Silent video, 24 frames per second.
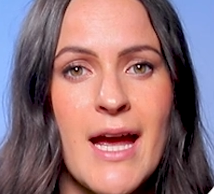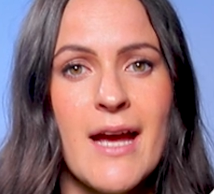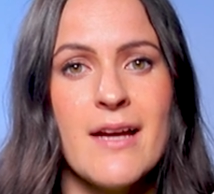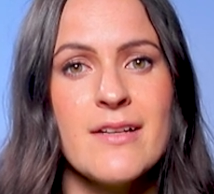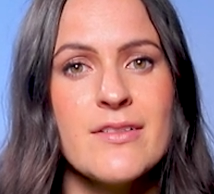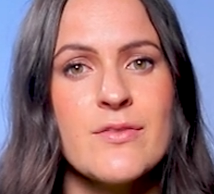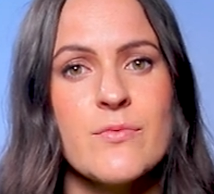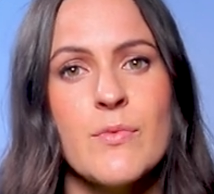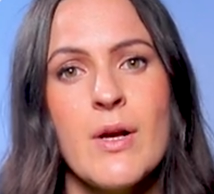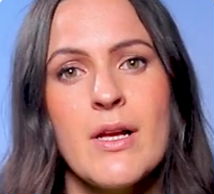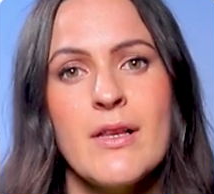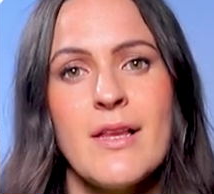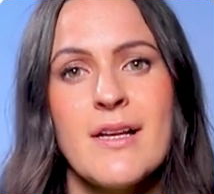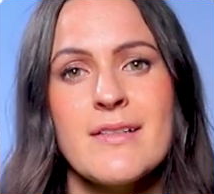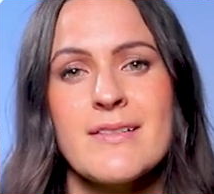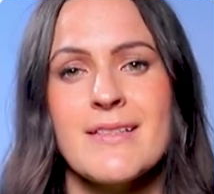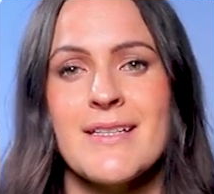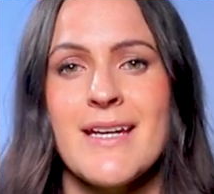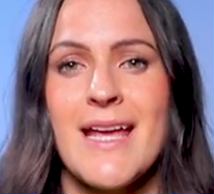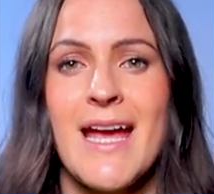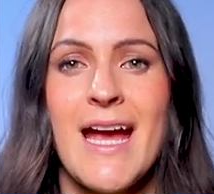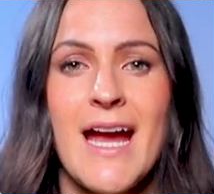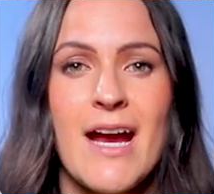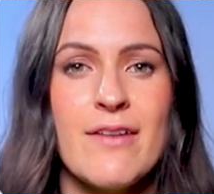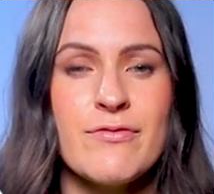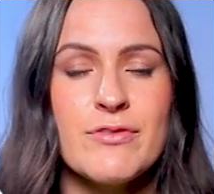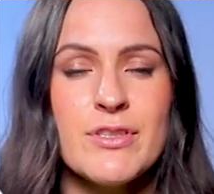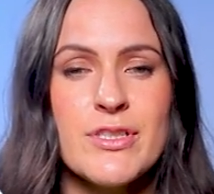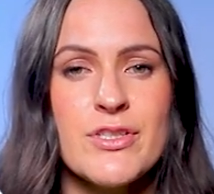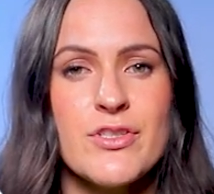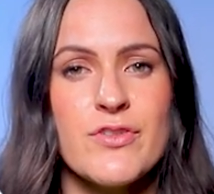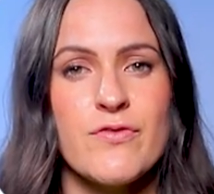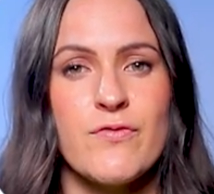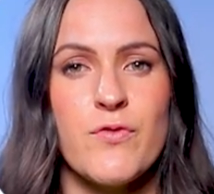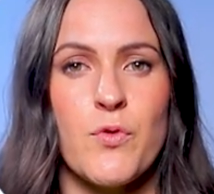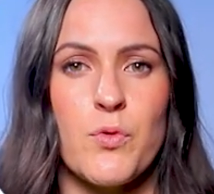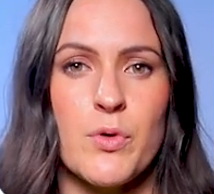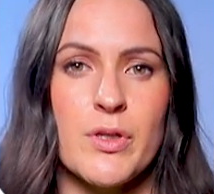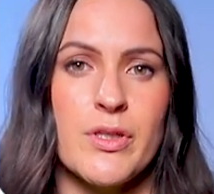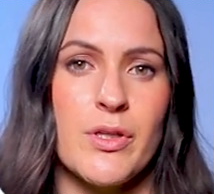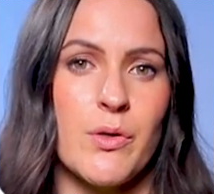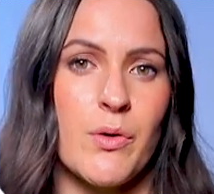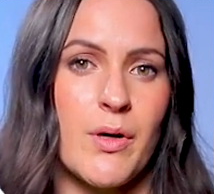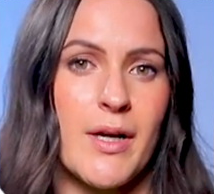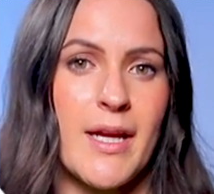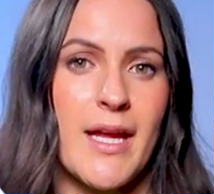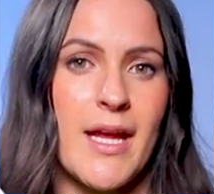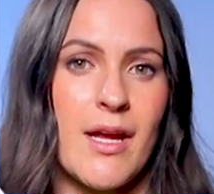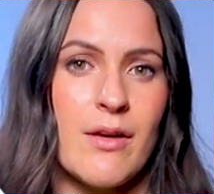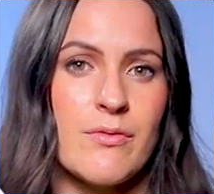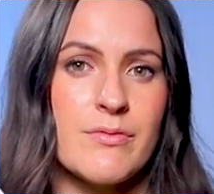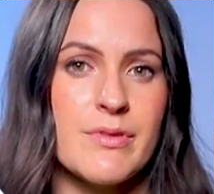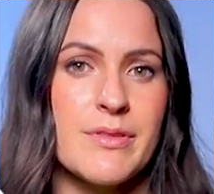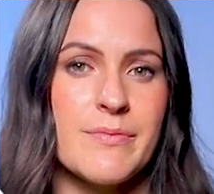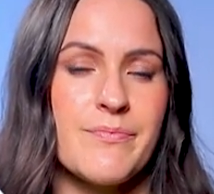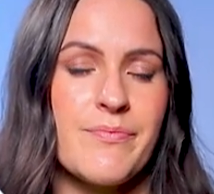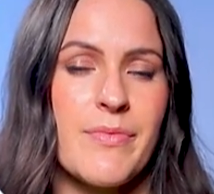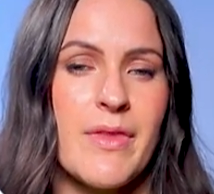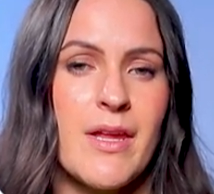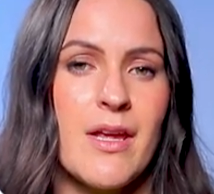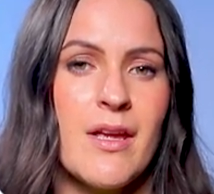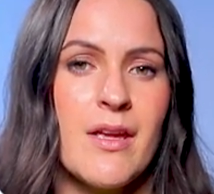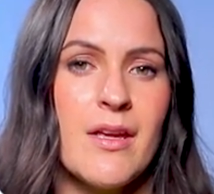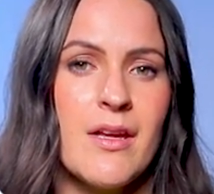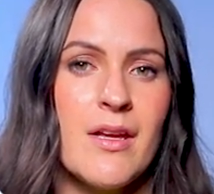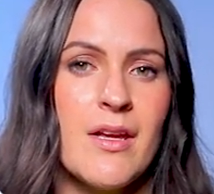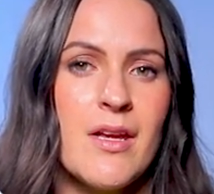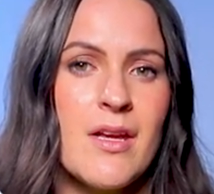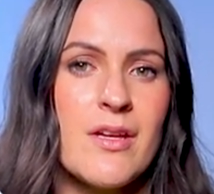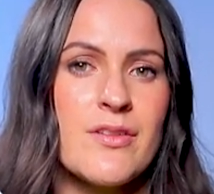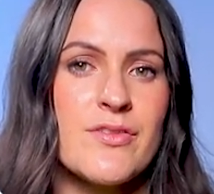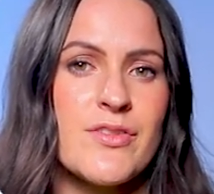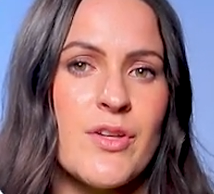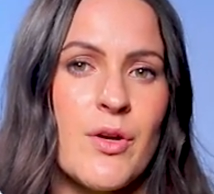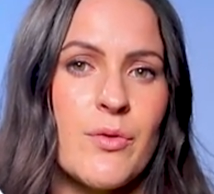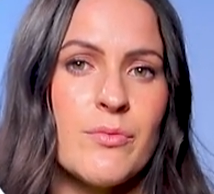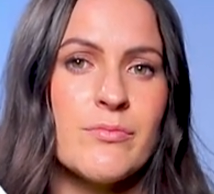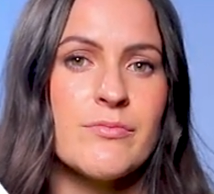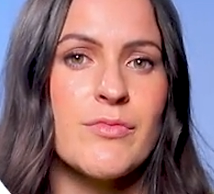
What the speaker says: as well as an average for your account. So